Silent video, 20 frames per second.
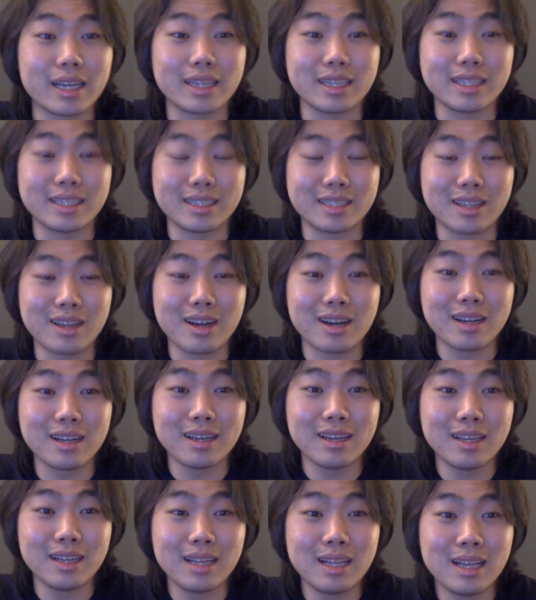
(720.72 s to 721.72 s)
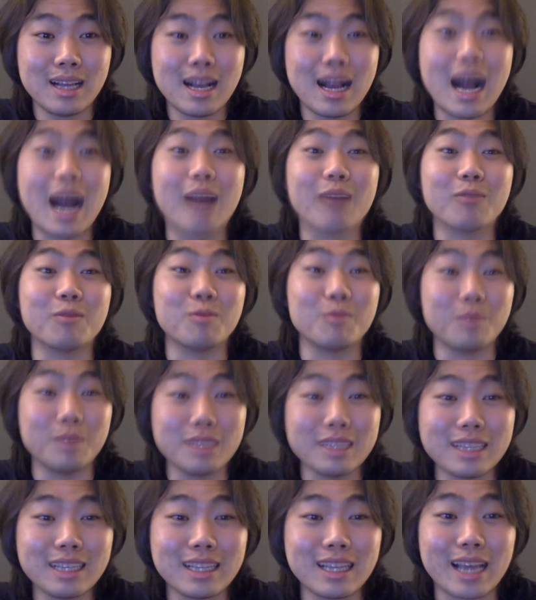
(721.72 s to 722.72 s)
this stock. I
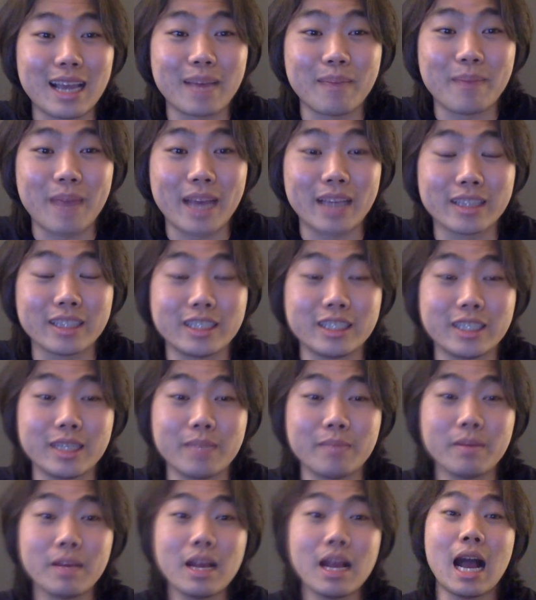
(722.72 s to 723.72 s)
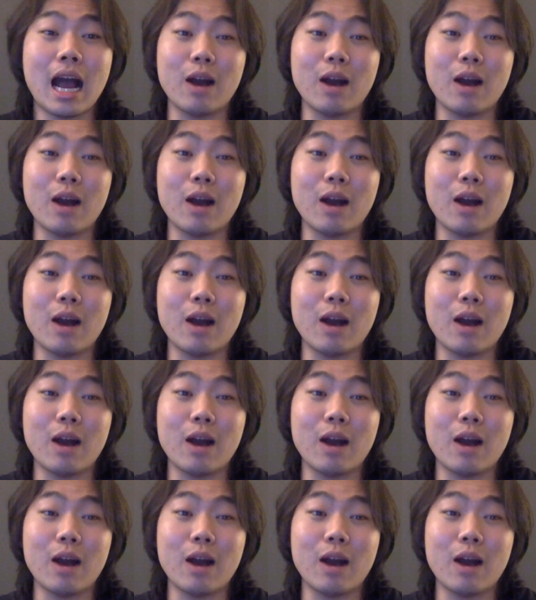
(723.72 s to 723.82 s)
really like Magnachip.